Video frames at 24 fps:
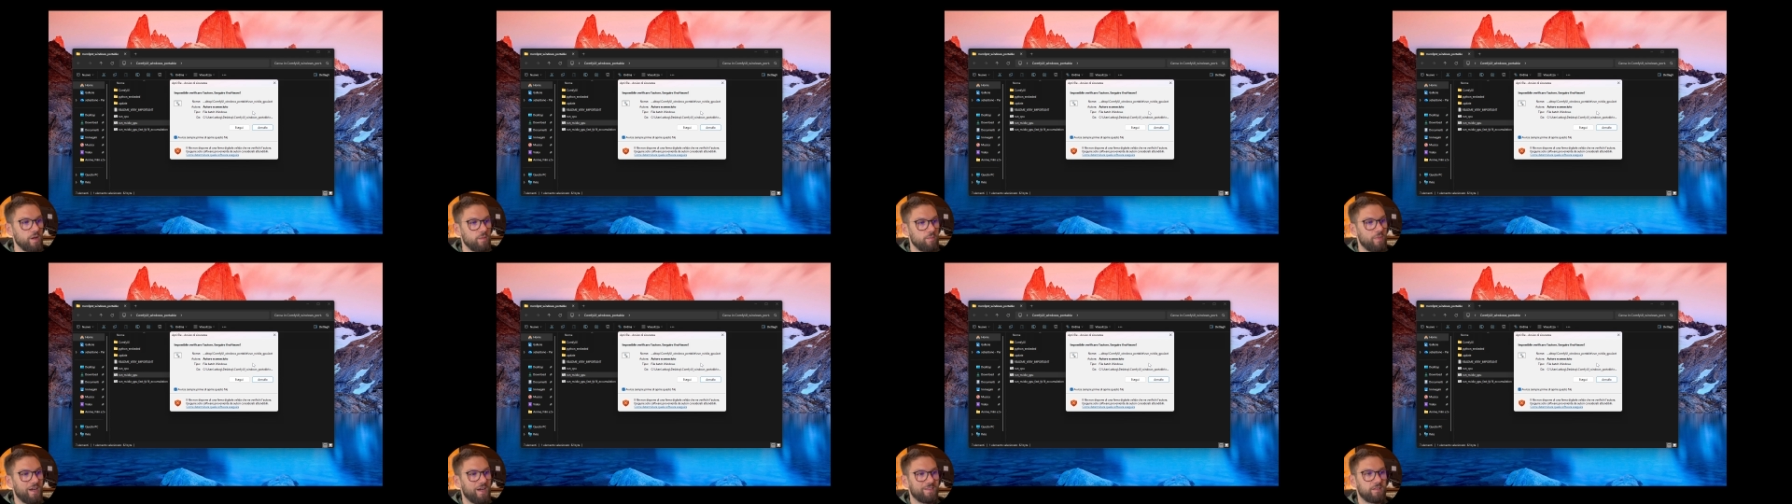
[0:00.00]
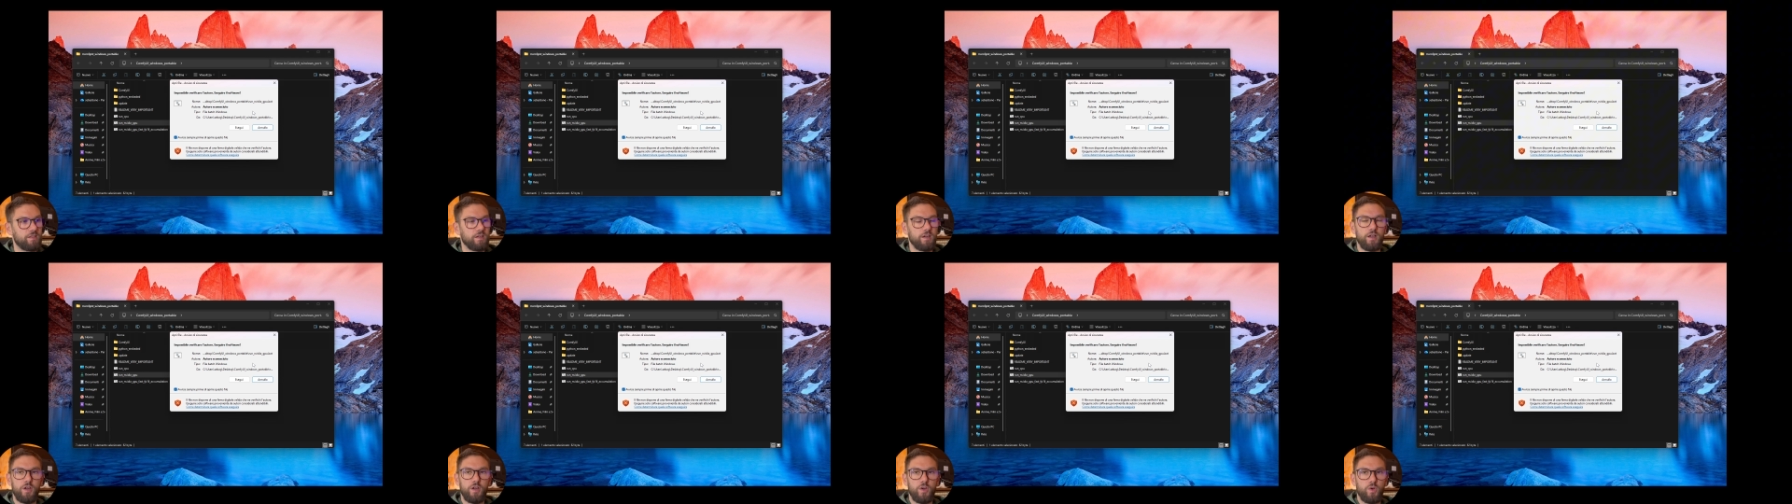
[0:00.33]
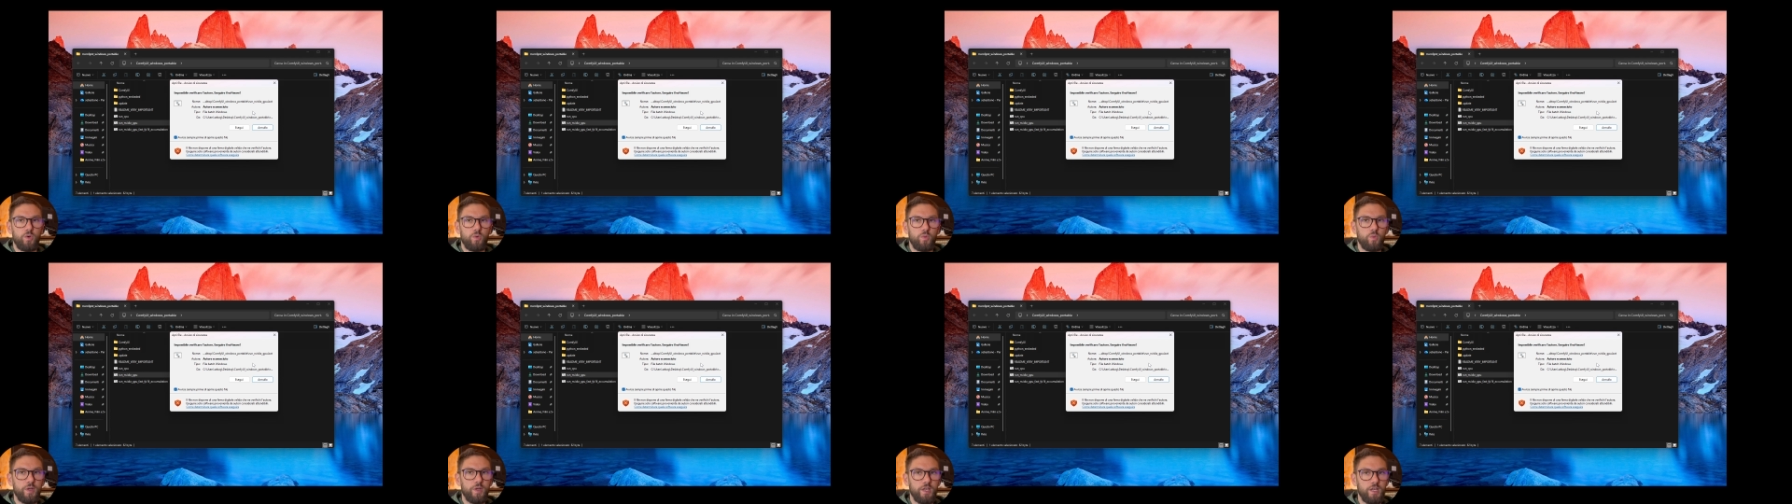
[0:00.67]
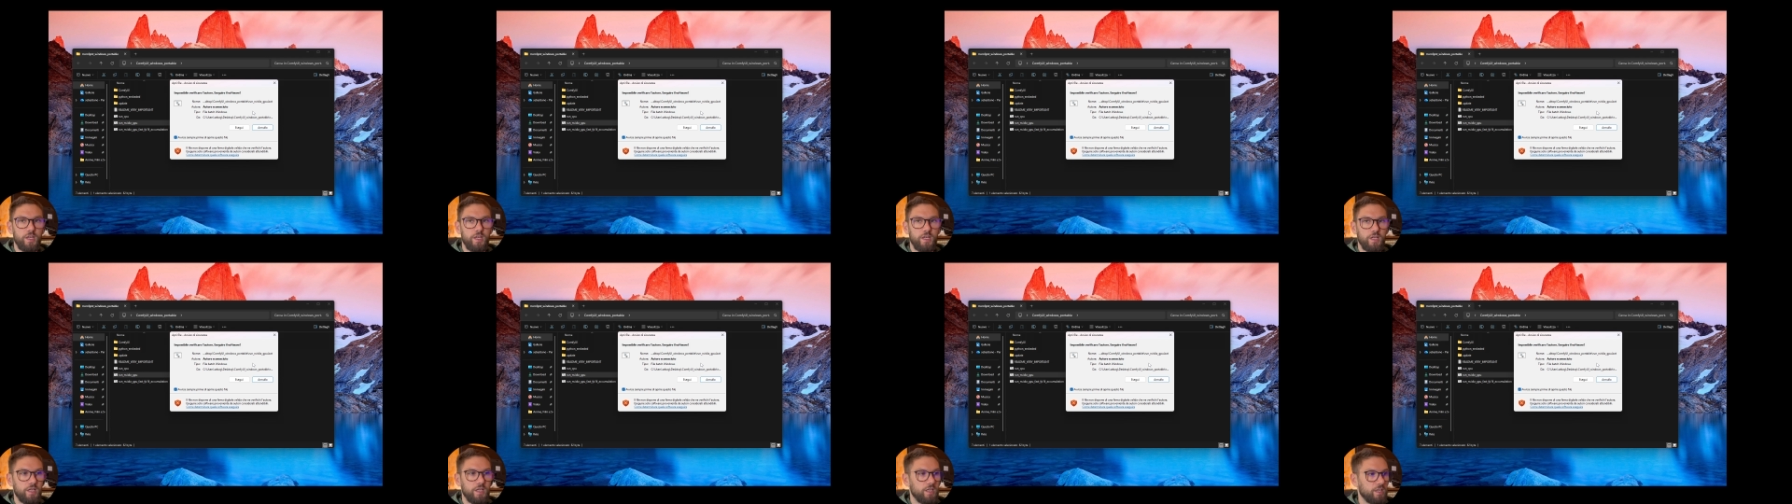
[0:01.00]
but
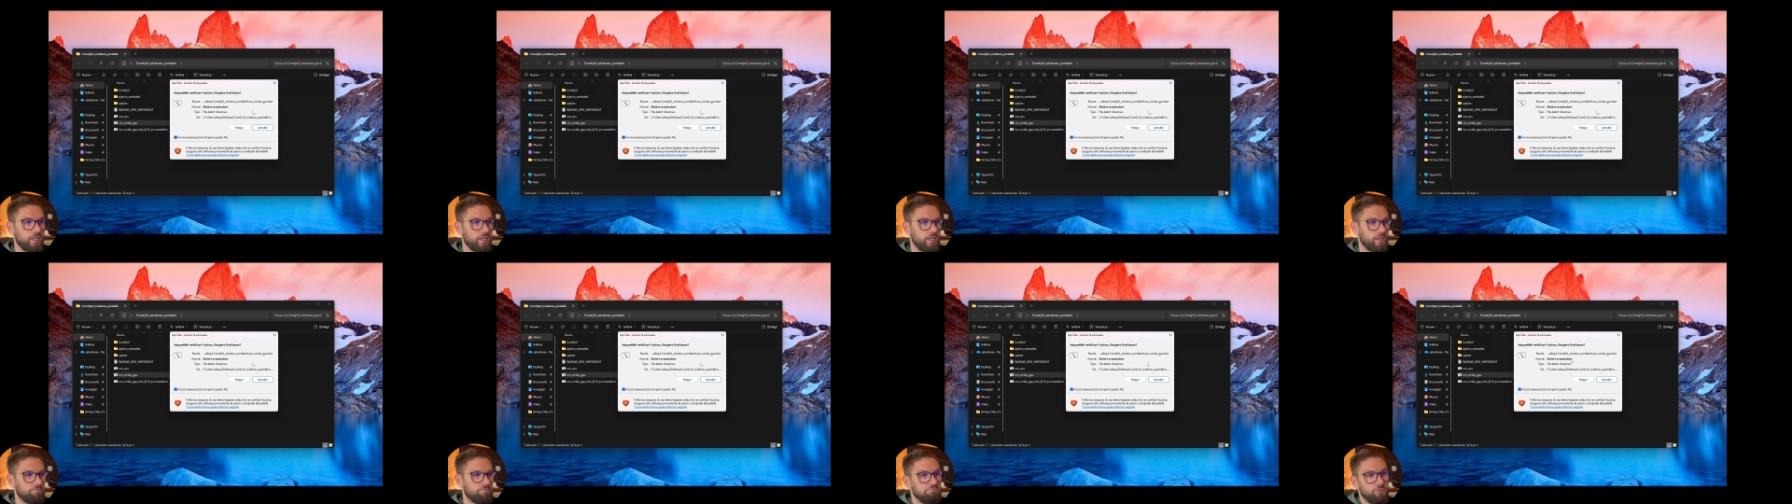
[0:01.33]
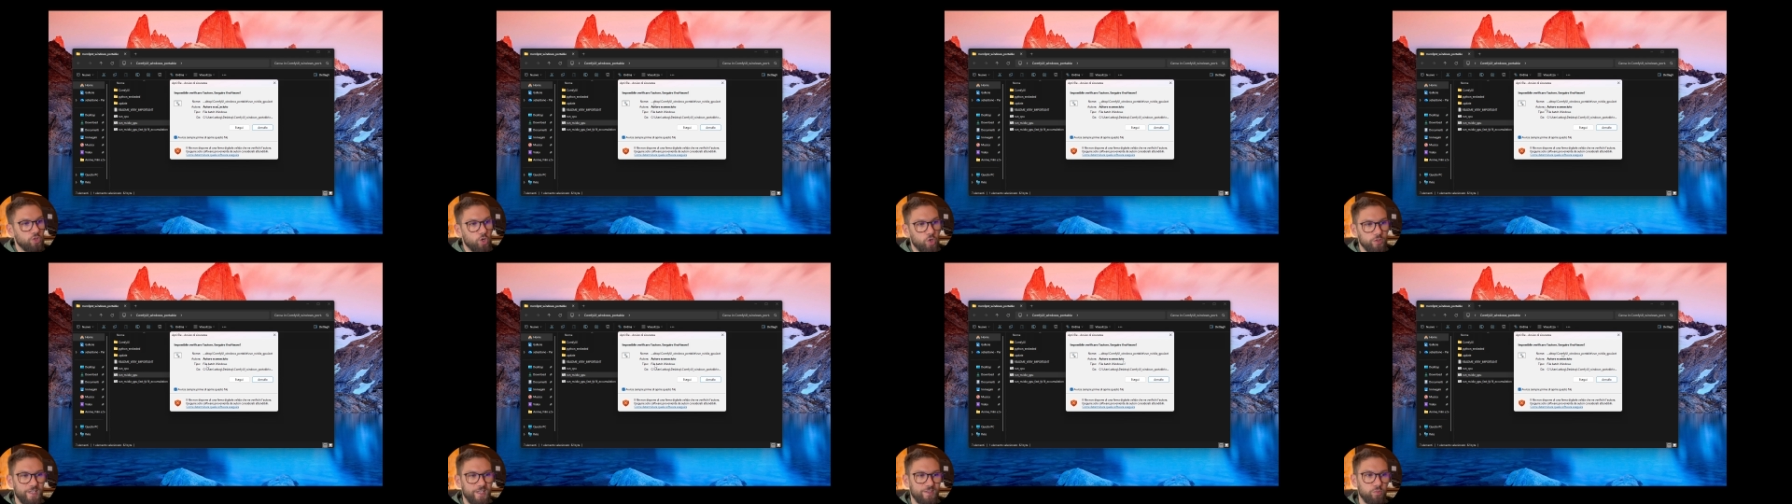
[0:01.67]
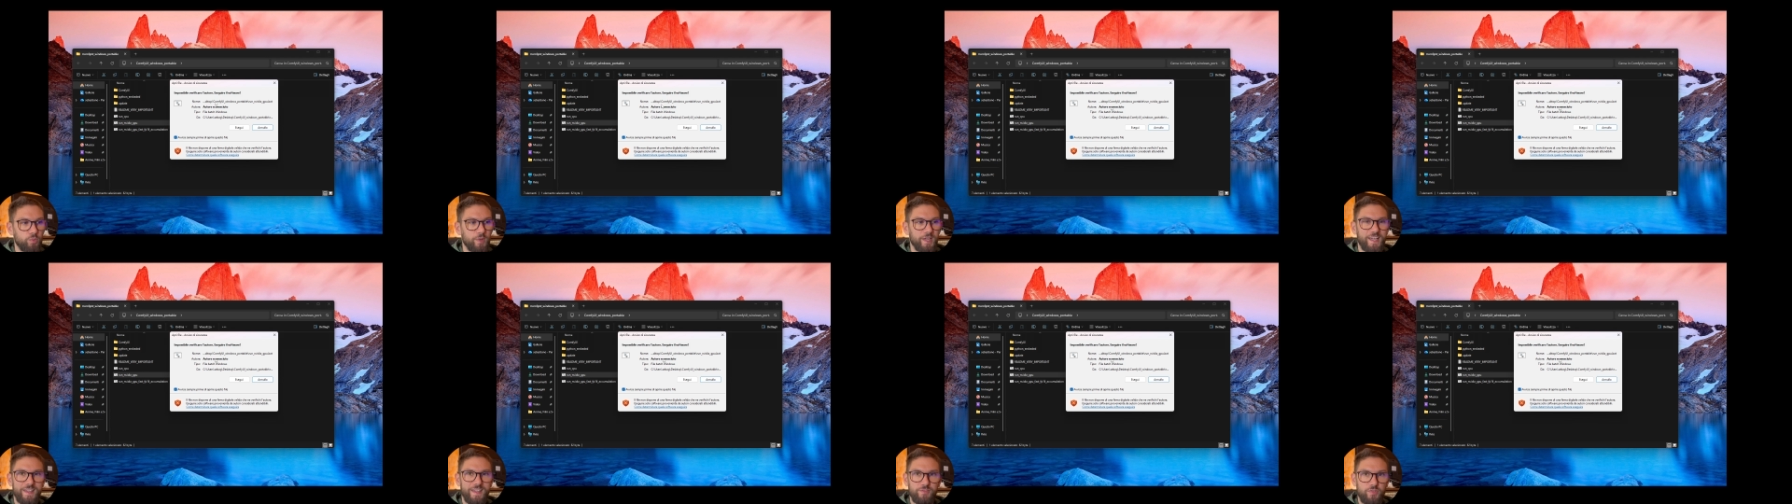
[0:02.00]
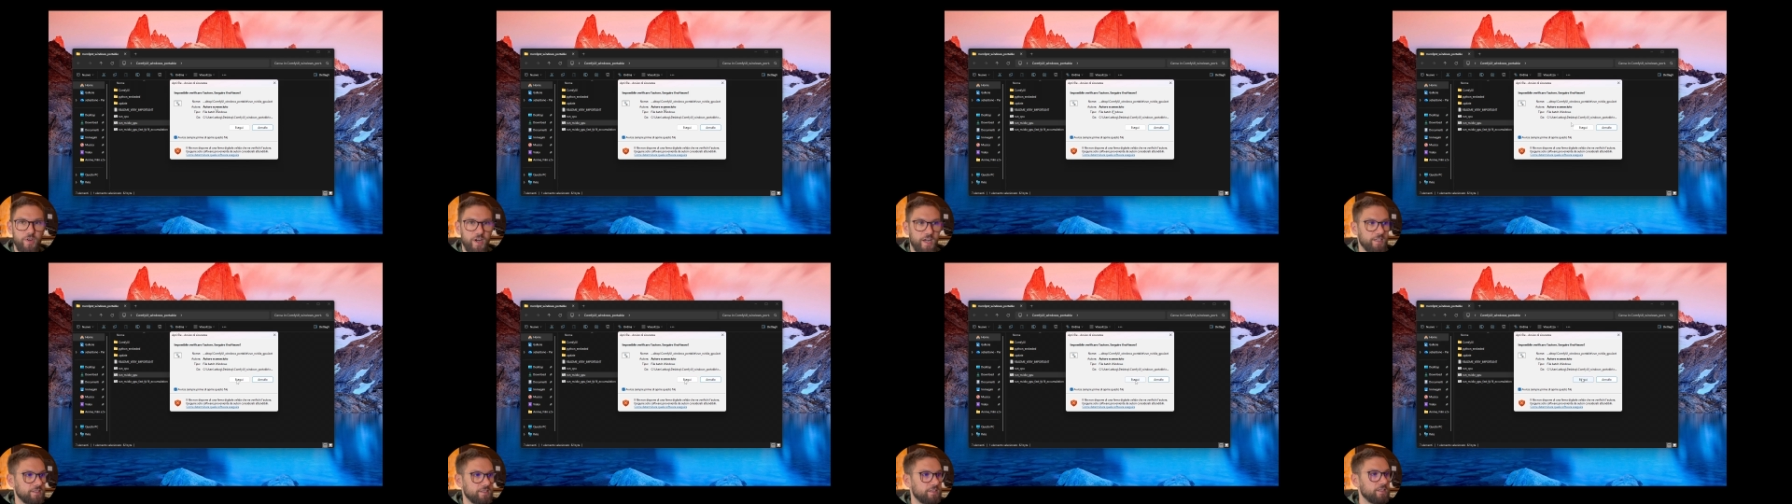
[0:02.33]
we know that we can
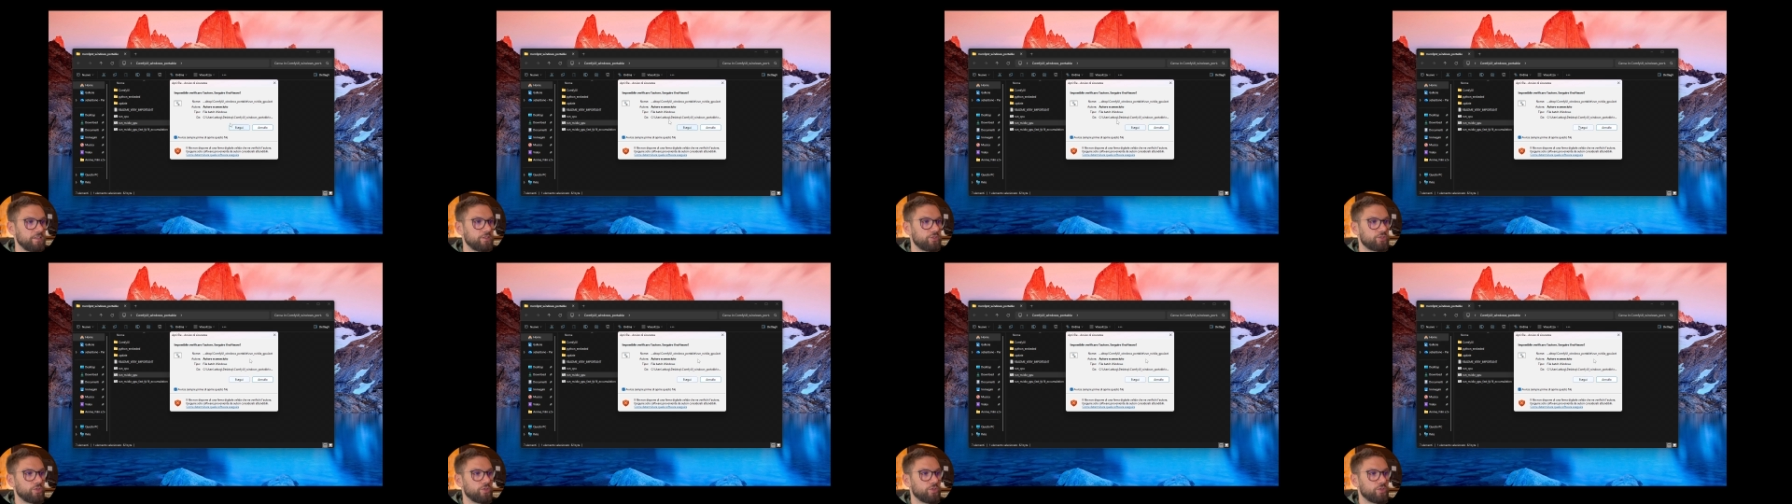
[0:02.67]
trust it,